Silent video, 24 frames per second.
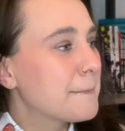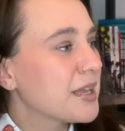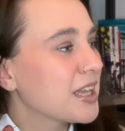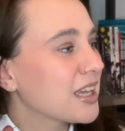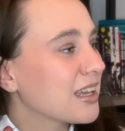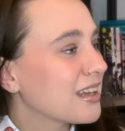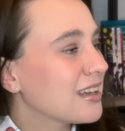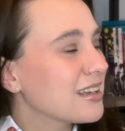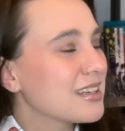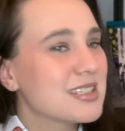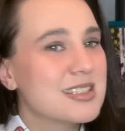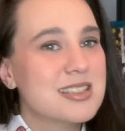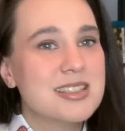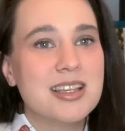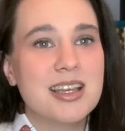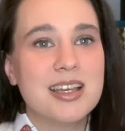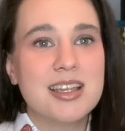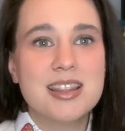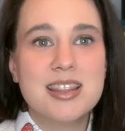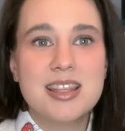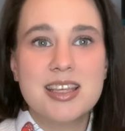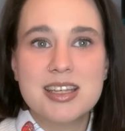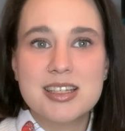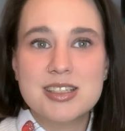because
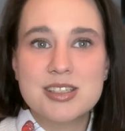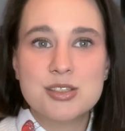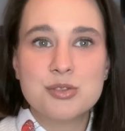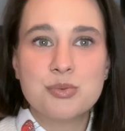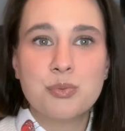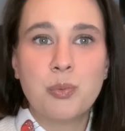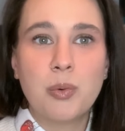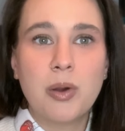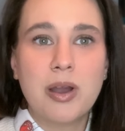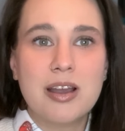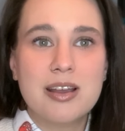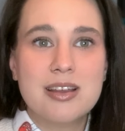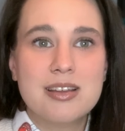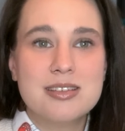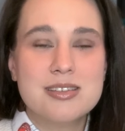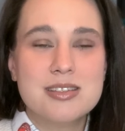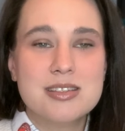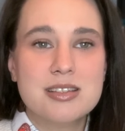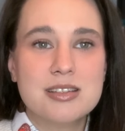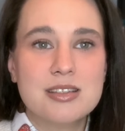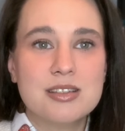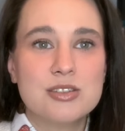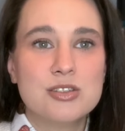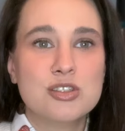this
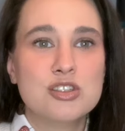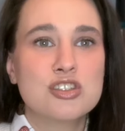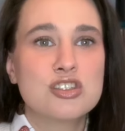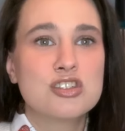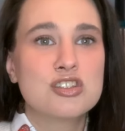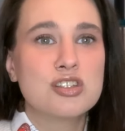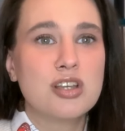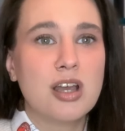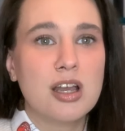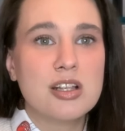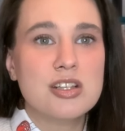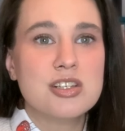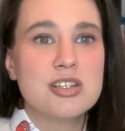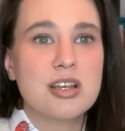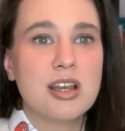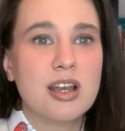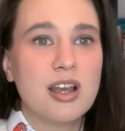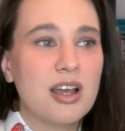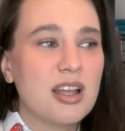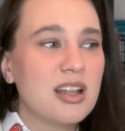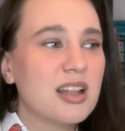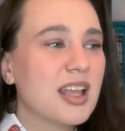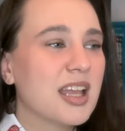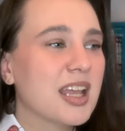was such
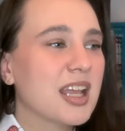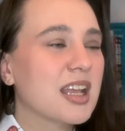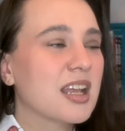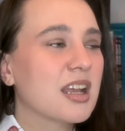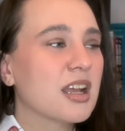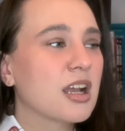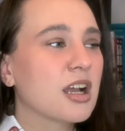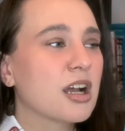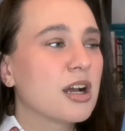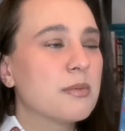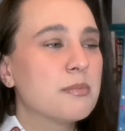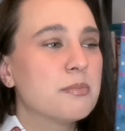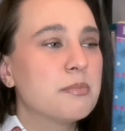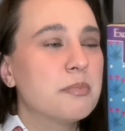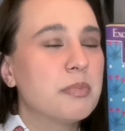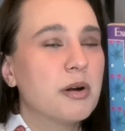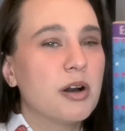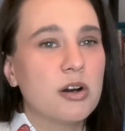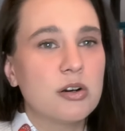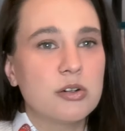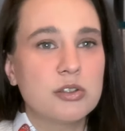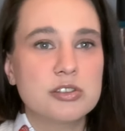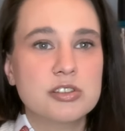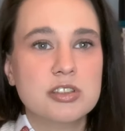a like
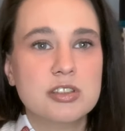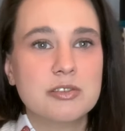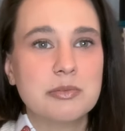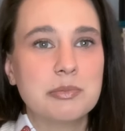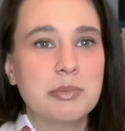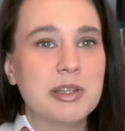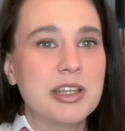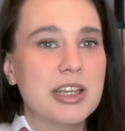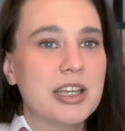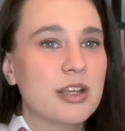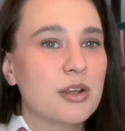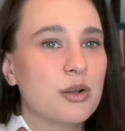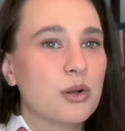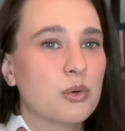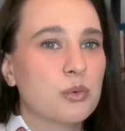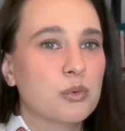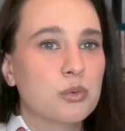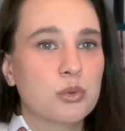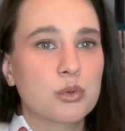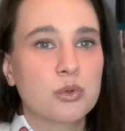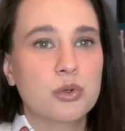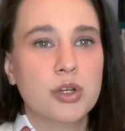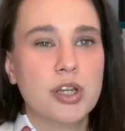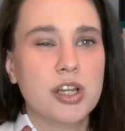compulsively
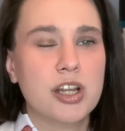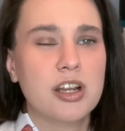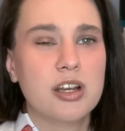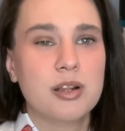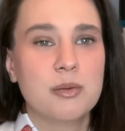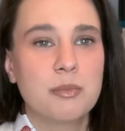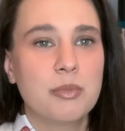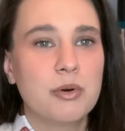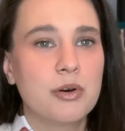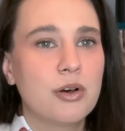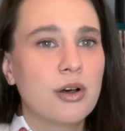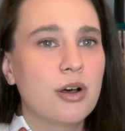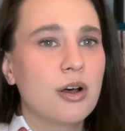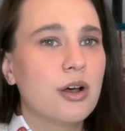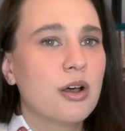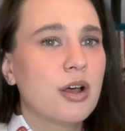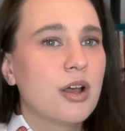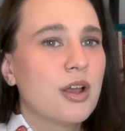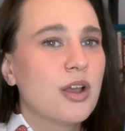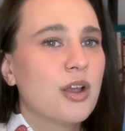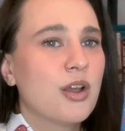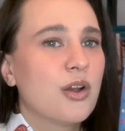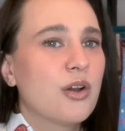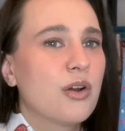readable,
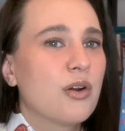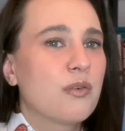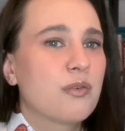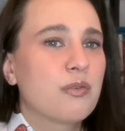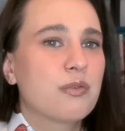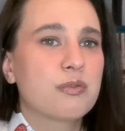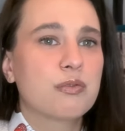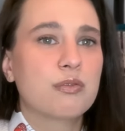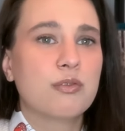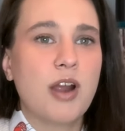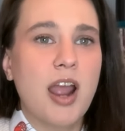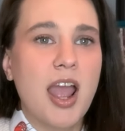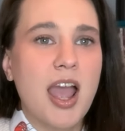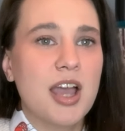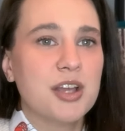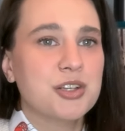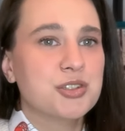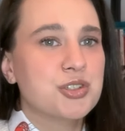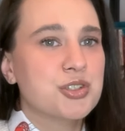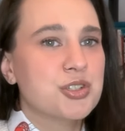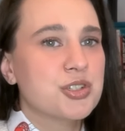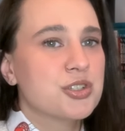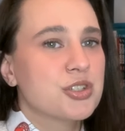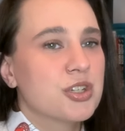
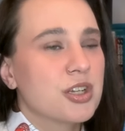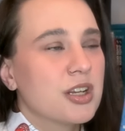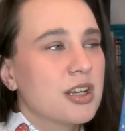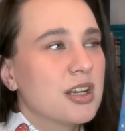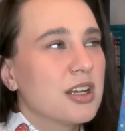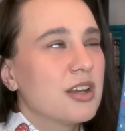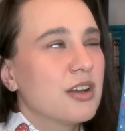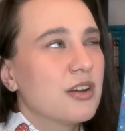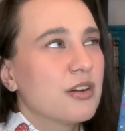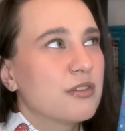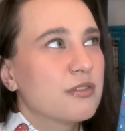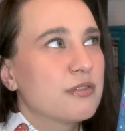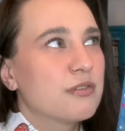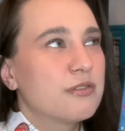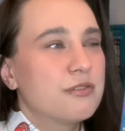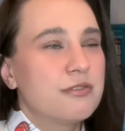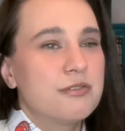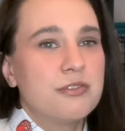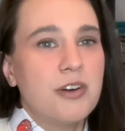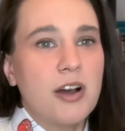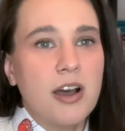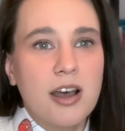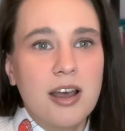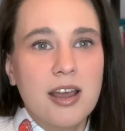fresh,
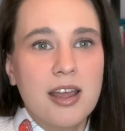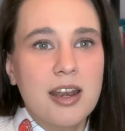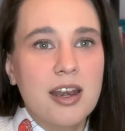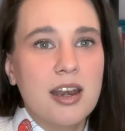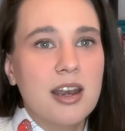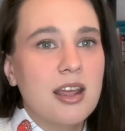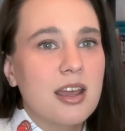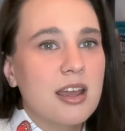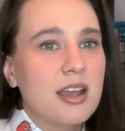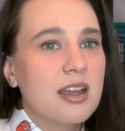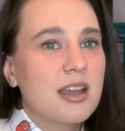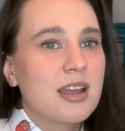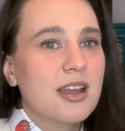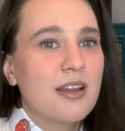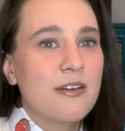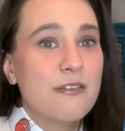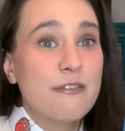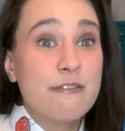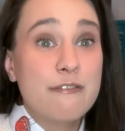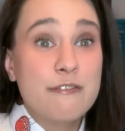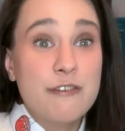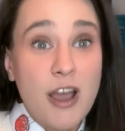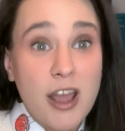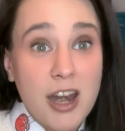fun,
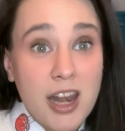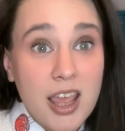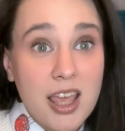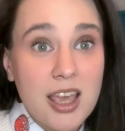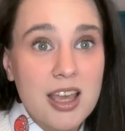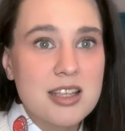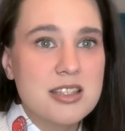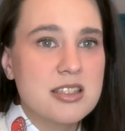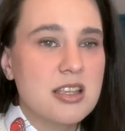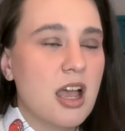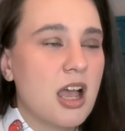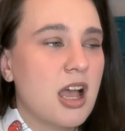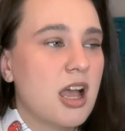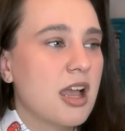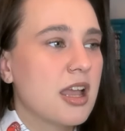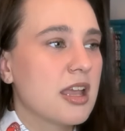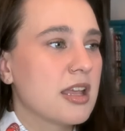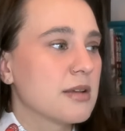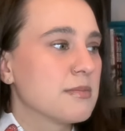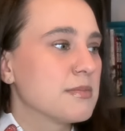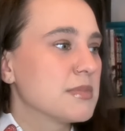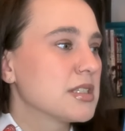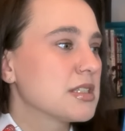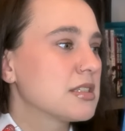funny at
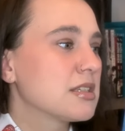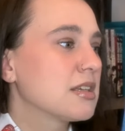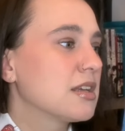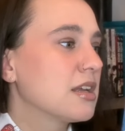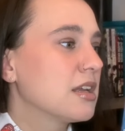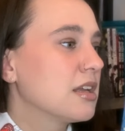times,